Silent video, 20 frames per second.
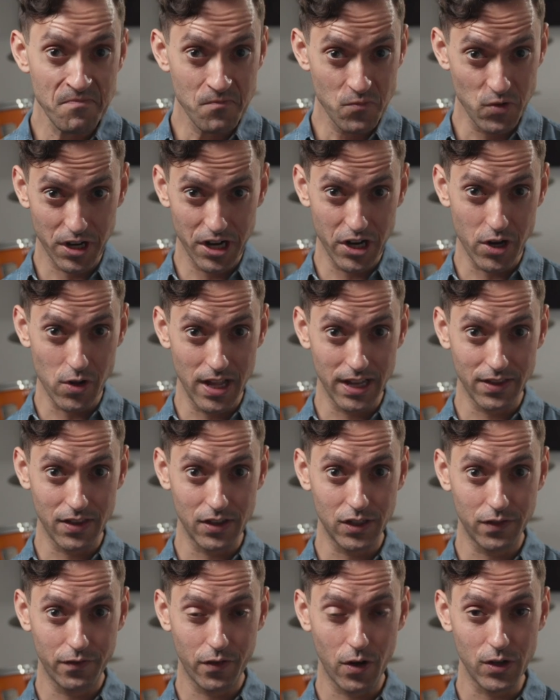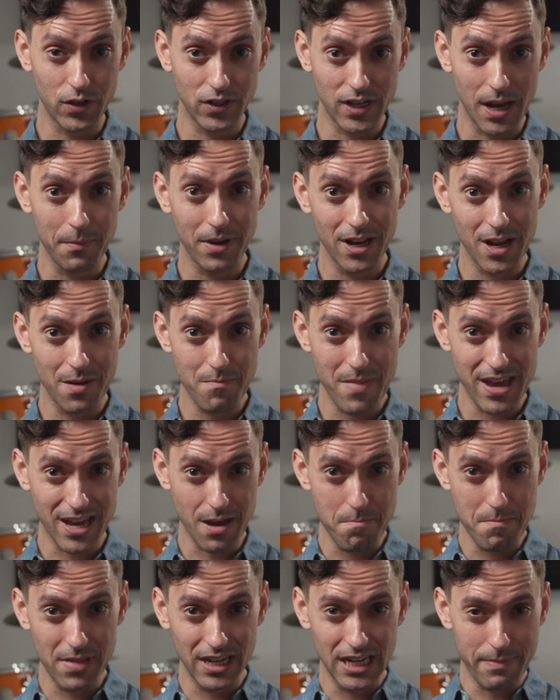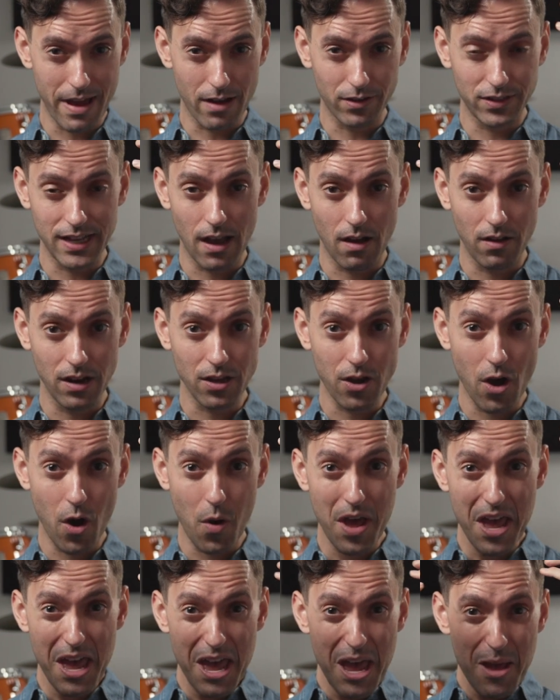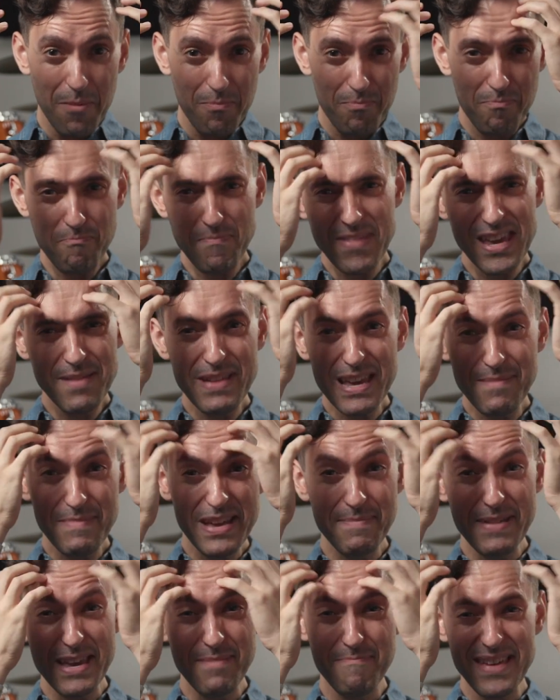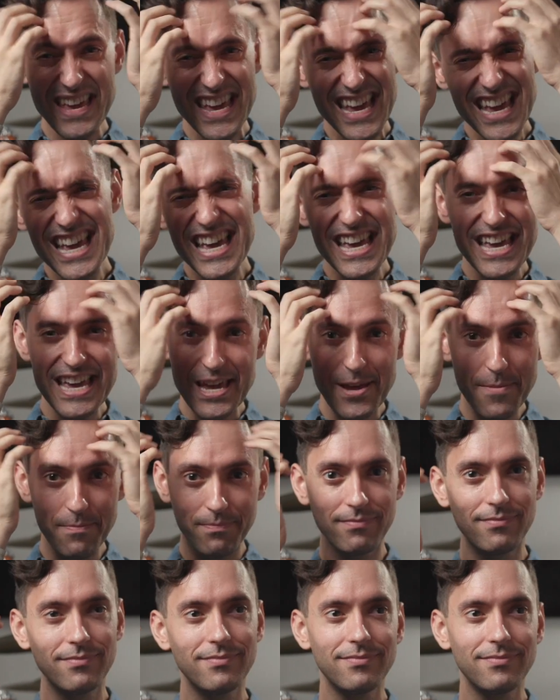We're going to go like this first. I'm going to make a Minnie Mouse sound and go, me, me, me, me, me.